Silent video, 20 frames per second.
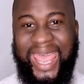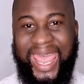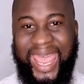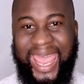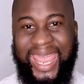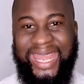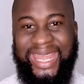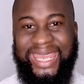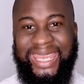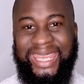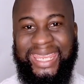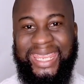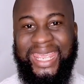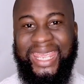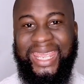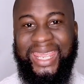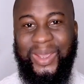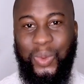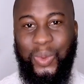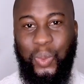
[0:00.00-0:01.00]
any
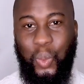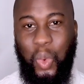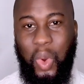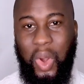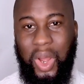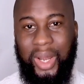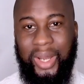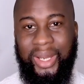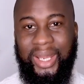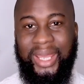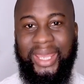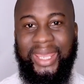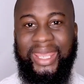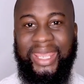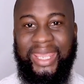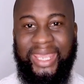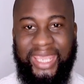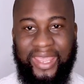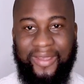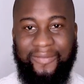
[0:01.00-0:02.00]
one
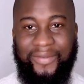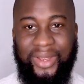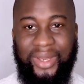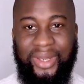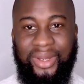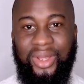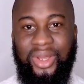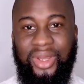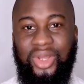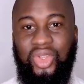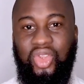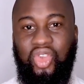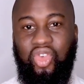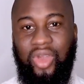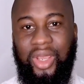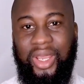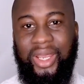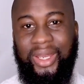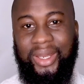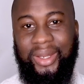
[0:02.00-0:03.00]
given
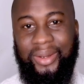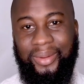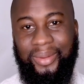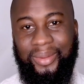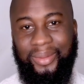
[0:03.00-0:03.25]
trade?